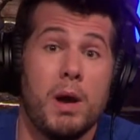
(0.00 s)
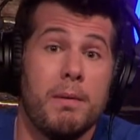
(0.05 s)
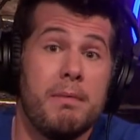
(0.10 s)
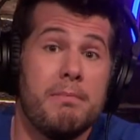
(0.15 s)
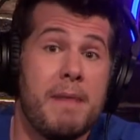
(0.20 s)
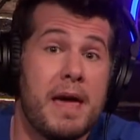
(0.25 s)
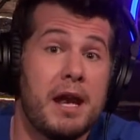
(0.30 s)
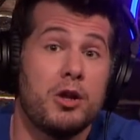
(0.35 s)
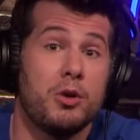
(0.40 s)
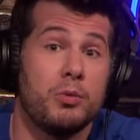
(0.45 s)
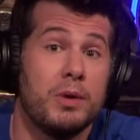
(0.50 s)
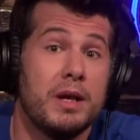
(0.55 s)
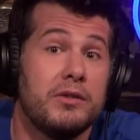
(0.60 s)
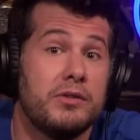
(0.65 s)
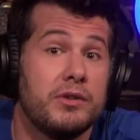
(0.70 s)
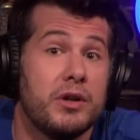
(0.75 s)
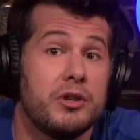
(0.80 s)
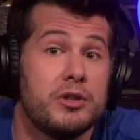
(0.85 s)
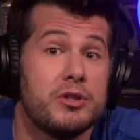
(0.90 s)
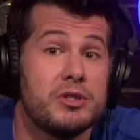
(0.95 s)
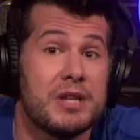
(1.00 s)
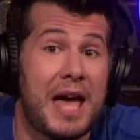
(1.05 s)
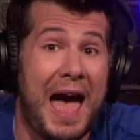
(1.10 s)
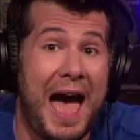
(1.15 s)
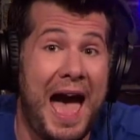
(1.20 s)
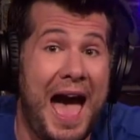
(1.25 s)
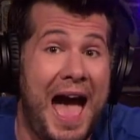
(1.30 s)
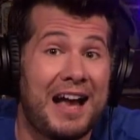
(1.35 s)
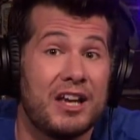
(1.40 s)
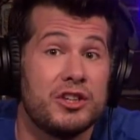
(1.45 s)
What about Bastard. medical researchers
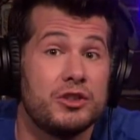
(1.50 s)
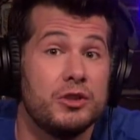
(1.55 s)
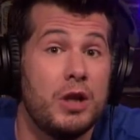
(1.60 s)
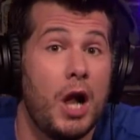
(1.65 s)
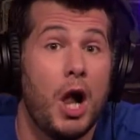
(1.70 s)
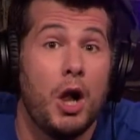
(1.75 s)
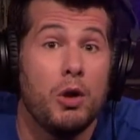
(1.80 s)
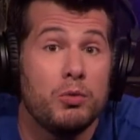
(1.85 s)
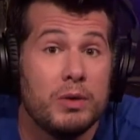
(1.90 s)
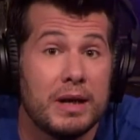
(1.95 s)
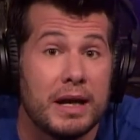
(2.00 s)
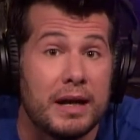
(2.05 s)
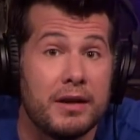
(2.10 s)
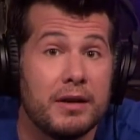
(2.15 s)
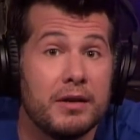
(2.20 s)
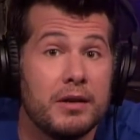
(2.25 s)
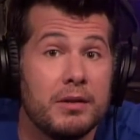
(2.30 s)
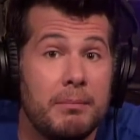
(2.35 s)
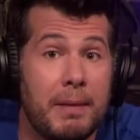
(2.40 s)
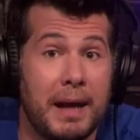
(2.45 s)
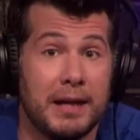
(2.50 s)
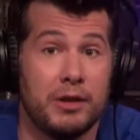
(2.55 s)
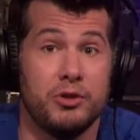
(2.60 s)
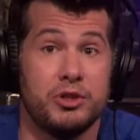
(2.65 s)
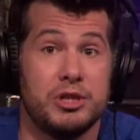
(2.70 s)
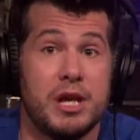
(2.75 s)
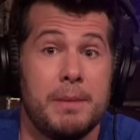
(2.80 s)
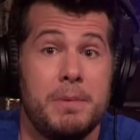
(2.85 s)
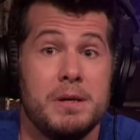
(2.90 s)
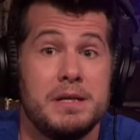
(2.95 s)
Axel Ulrich, Michael
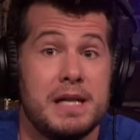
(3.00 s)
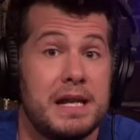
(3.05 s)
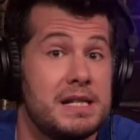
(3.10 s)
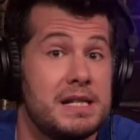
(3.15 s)
Shepard,